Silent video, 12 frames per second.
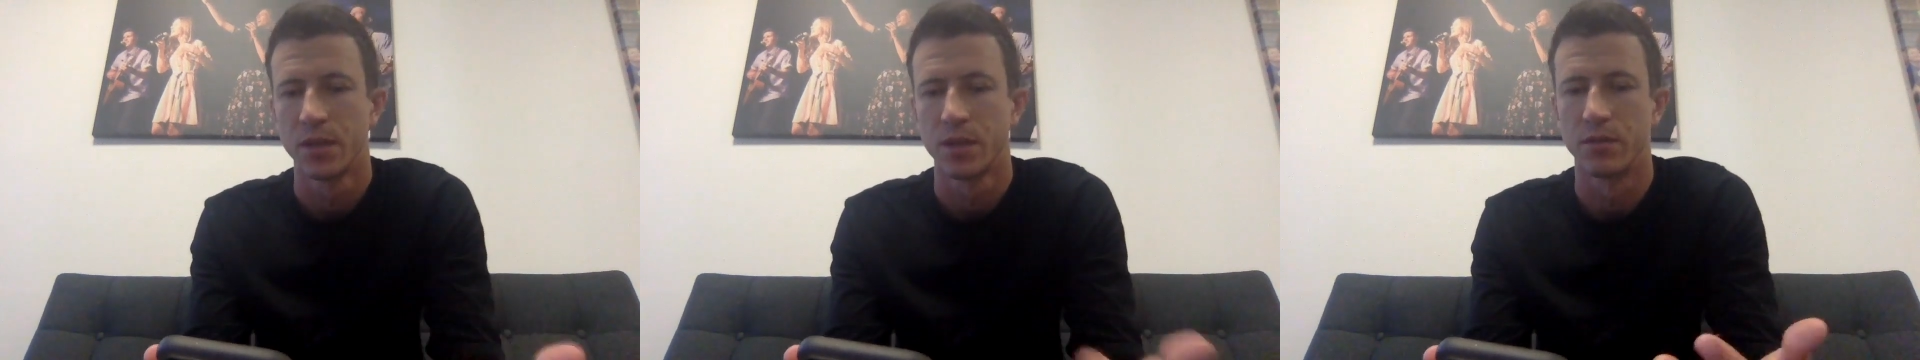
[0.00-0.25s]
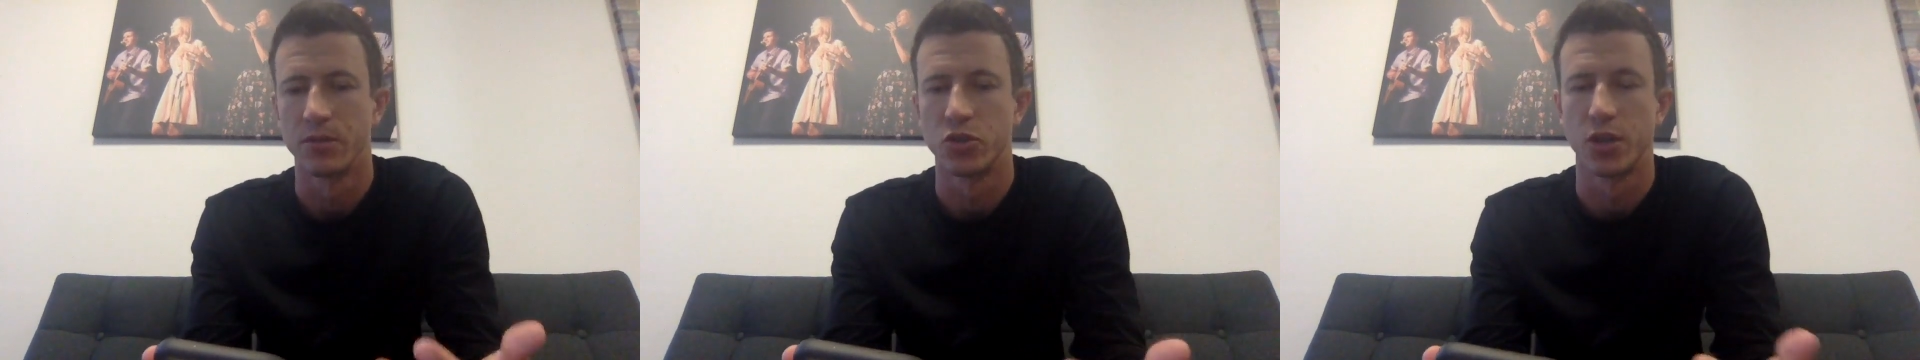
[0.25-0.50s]

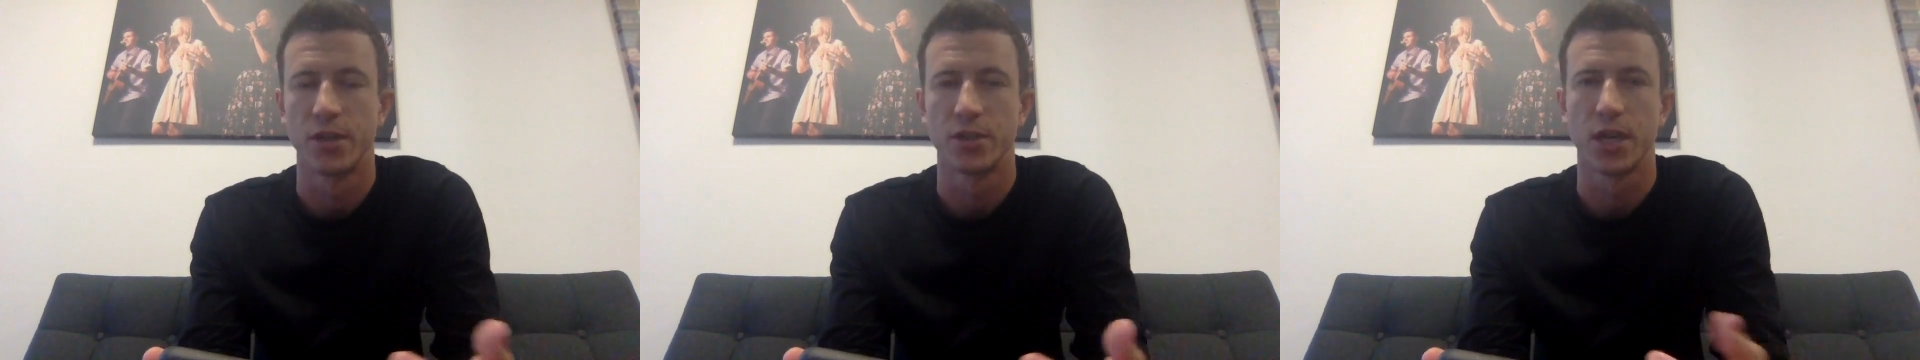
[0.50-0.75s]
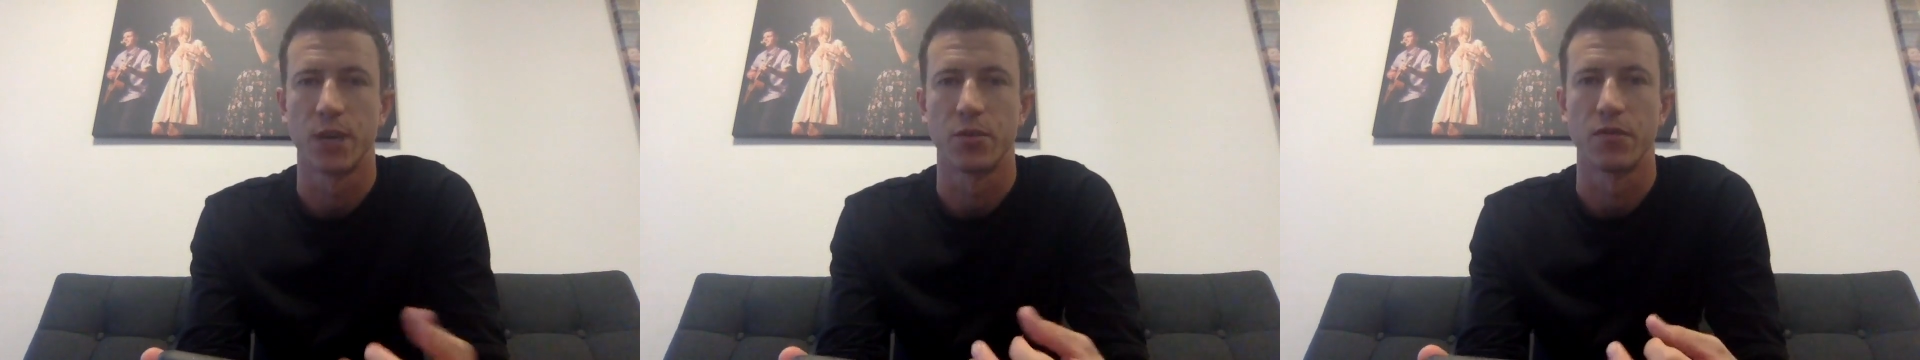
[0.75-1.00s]
is John
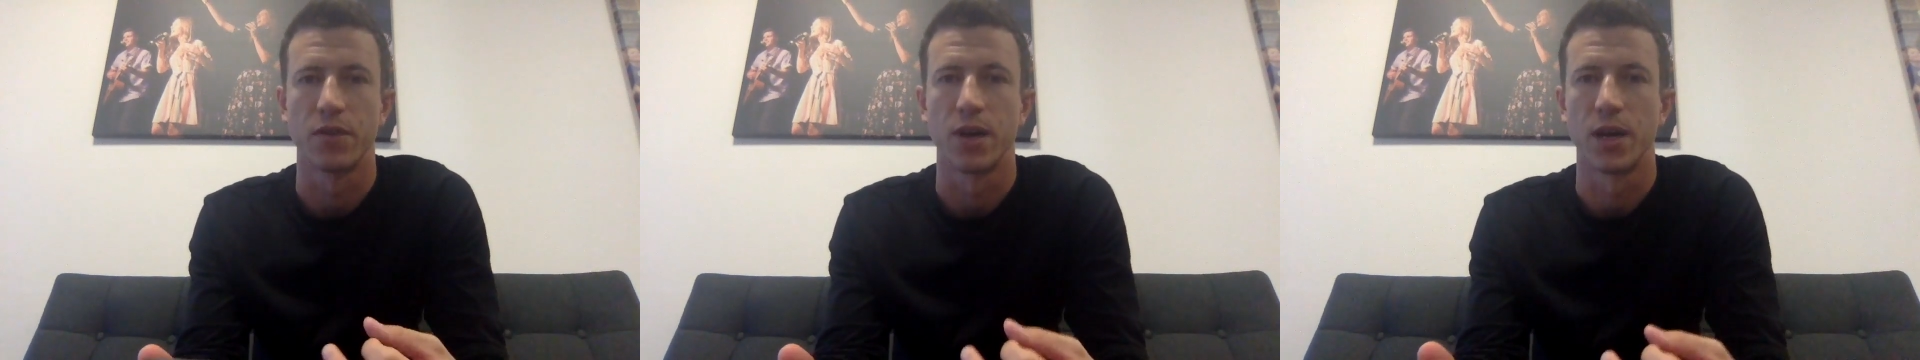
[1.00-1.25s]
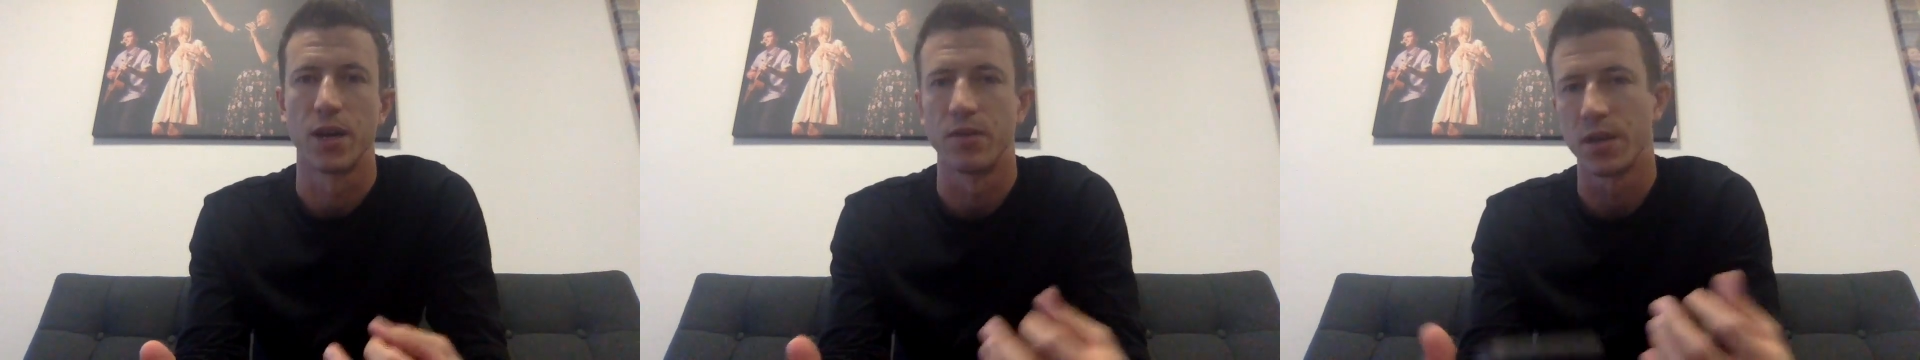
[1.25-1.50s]
chapter
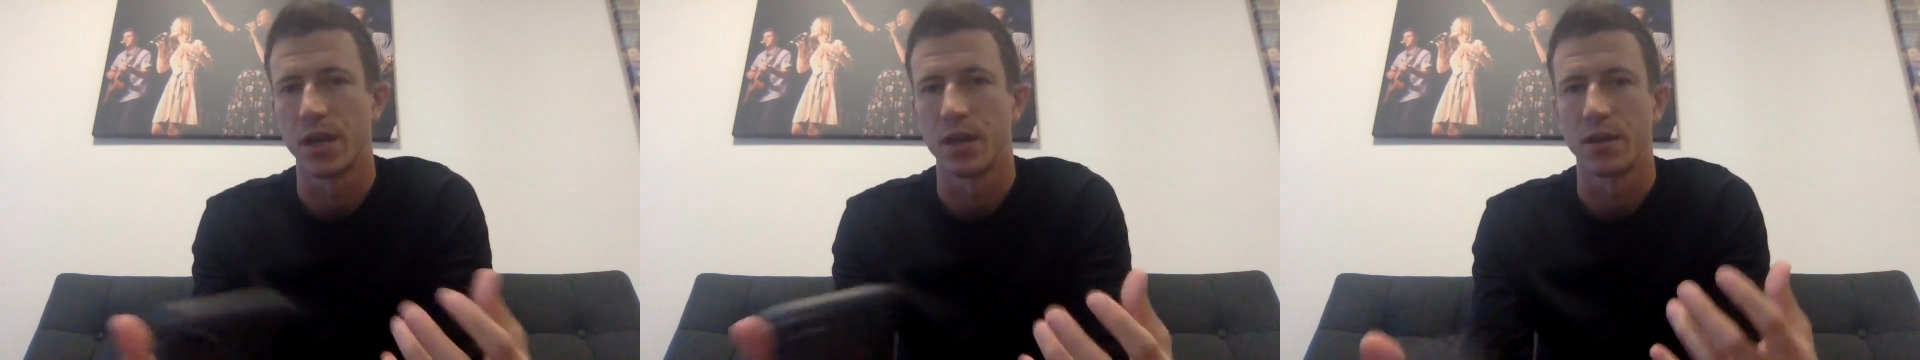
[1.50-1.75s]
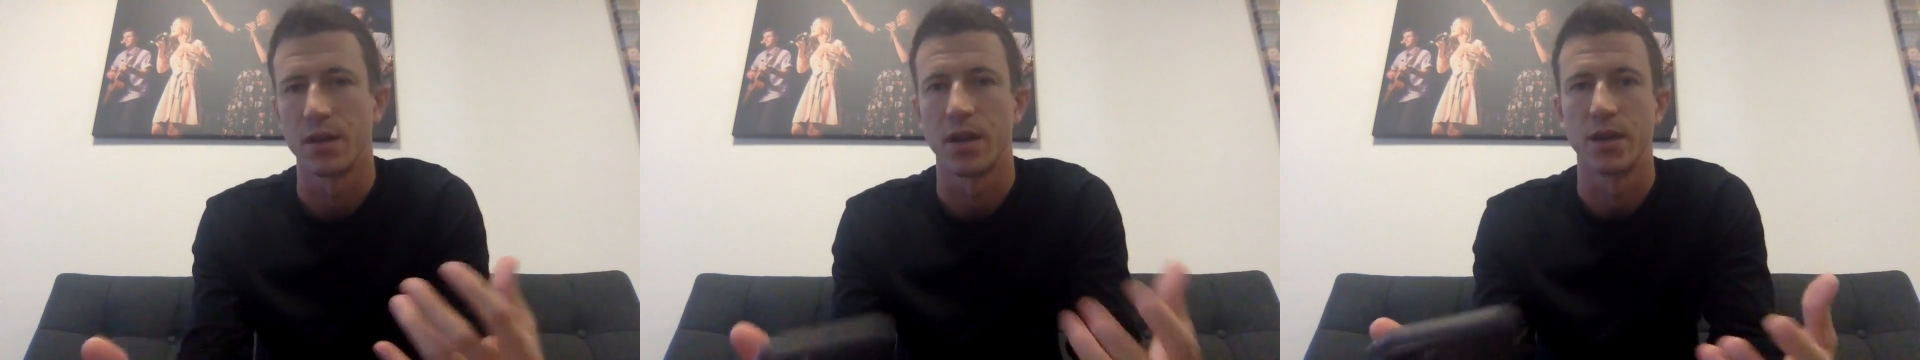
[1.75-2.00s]
5 and kind of
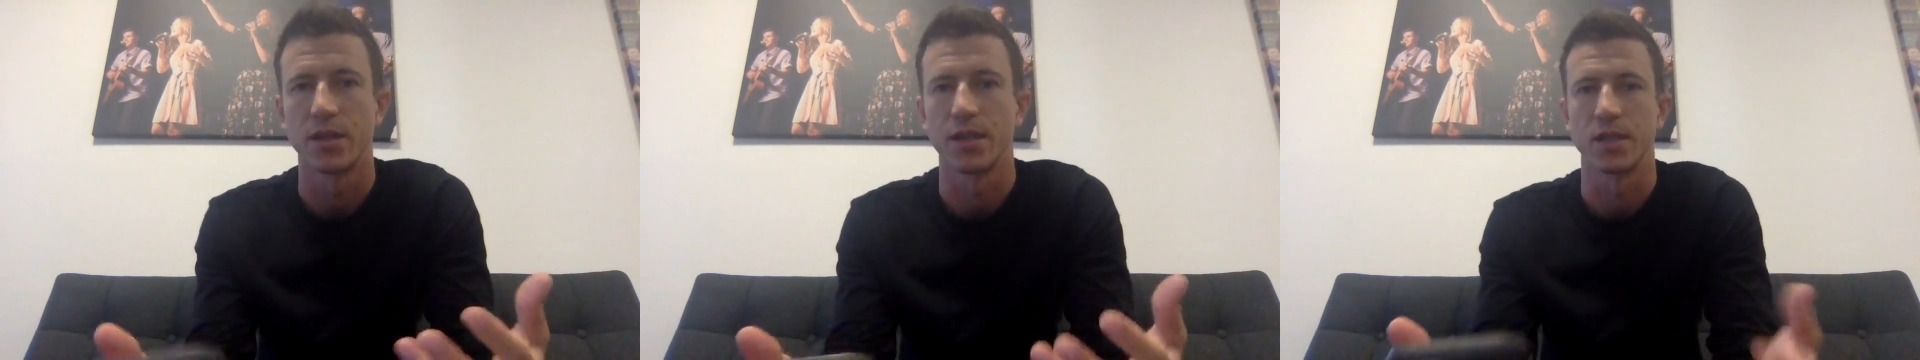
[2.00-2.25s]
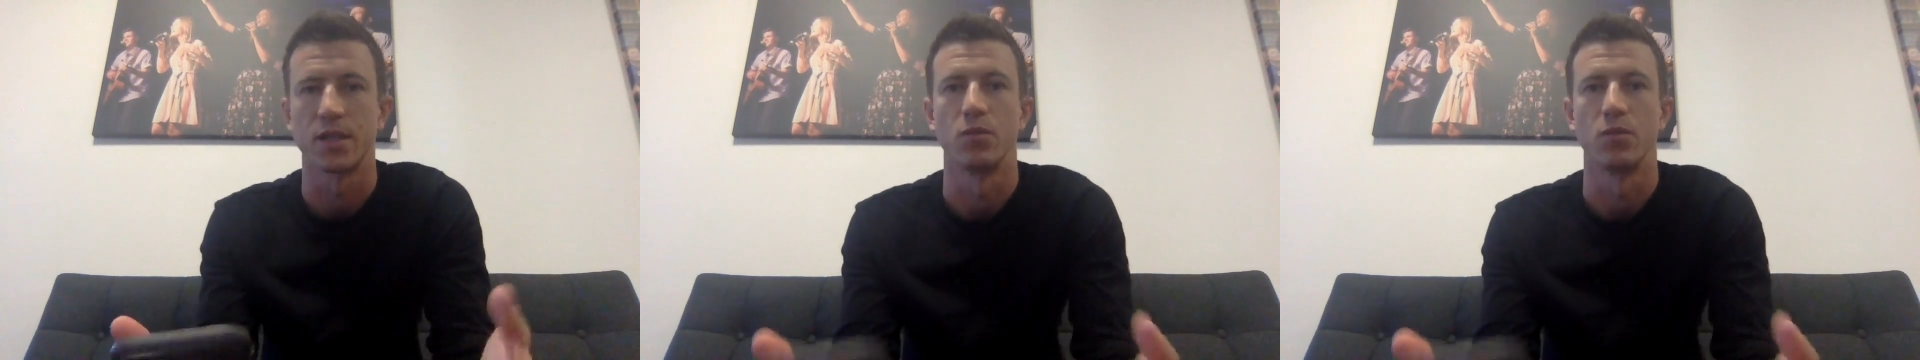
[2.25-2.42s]
the context